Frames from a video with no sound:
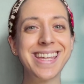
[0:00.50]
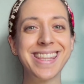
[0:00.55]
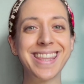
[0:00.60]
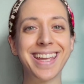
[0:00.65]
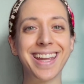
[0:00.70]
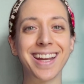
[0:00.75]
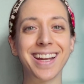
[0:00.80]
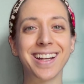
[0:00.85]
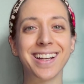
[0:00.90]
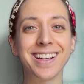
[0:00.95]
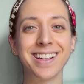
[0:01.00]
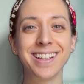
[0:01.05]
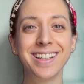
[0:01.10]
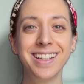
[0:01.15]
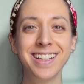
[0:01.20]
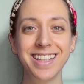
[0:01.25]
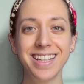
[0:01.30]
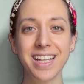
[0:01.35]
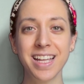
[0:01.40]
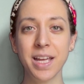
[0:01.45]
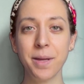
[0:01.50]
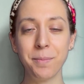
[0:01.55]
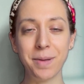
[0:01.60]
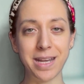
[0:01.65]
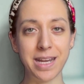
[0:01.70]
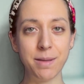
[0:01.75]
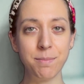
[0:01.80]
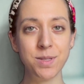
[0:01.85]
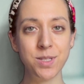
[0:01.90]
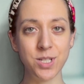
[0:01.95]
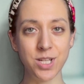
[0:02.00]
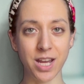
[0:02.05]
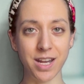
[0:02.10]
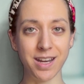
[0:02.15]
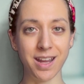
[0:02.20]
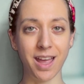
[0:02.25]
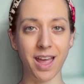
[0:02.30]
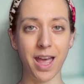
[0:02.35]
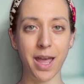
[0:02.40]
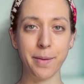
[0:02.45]
Hey there! My name's
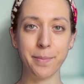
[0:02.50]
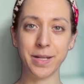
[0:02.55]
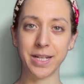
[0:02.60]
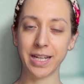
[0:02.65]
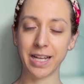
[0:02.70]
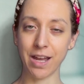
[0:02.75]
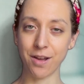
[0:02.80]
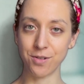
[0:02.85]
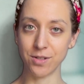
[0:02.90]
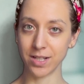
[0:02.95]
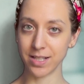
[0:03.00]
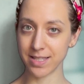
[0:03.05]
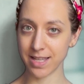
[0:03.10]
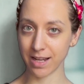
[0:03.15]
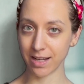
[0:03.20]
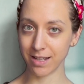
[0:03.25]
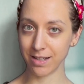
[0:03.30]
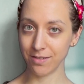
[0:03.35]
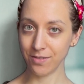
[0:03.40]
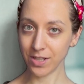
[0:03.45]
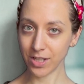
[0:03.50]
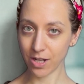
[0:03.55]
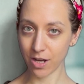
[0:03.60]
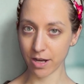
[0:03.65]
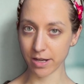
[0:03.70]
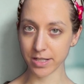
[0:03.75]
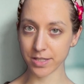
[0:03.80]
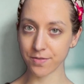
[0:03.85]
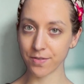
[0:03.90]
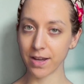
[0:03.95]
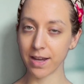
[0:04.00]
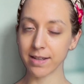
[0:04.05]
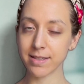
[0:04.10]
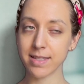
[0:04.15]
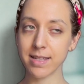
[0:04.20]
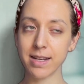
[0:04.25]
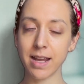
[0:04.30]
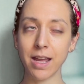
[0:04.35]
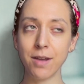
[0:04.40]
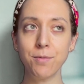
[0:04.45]
Jenna. I'm an account executive at
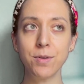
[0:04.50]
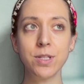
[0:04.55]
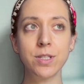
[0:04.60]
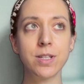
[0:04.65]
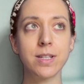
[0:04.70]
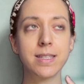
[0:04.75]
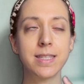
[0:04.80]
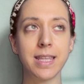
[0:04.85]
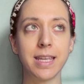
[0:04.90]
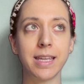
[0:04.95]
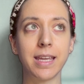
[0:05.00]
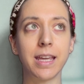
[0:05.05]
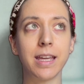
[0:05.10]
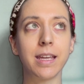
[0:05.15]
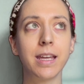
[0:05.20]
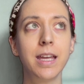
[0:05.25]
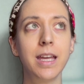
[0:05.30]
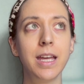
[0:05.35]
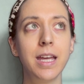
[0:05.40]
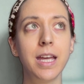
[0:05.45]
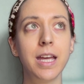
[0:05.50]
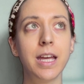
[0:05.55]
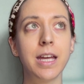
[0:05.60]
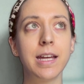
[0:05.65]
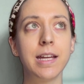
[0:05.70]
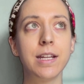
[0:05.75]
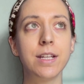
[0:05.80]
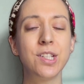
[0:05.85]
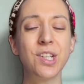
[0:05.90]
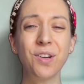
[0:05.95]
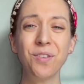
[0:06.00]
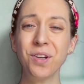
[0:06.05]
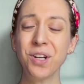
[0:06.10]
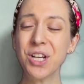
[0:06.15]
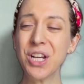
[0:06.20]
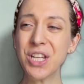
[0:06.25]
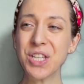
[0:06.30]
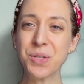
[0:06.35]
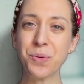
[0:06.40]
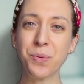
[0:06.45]
CauseVox, and I was just thinking, do you ever
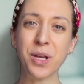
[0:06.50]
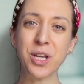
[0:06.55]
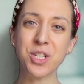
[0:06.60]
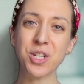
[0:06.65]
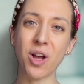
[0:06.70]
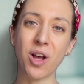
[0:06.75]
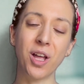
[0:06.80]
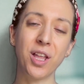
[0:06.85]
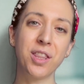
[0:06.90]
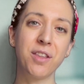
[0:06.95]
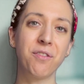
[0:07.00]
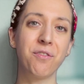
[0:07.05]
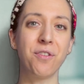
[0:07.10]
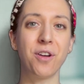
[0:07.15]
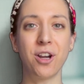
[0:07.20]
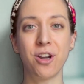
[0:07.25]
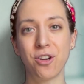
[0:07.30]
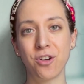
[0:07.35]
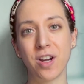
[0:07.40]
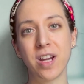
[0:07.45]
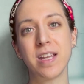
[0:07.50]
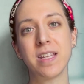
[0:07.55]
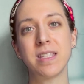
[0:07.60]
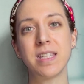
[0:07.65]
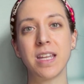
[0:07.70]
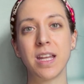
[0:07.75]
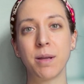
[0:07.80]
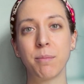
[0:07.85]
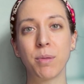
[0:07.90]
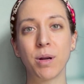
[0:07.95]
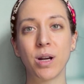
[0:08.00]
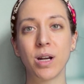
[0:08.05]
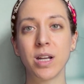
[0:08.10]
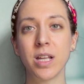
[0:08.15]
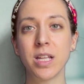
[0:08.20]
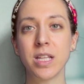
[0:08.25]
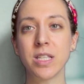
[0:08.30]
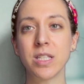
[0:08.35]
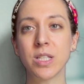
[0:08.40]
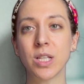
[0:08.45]
just wish all the fundraising burdens
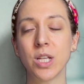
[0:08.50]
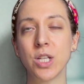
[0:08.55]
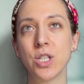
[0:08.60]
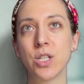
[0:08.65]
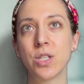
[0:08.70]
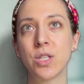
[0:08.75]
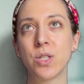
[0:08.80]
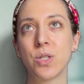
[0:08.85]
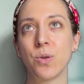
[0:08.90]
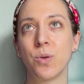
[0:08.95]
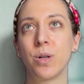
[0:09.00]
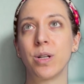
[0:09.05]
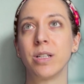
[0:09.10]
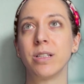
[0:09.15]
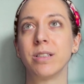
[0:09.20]
could just sort of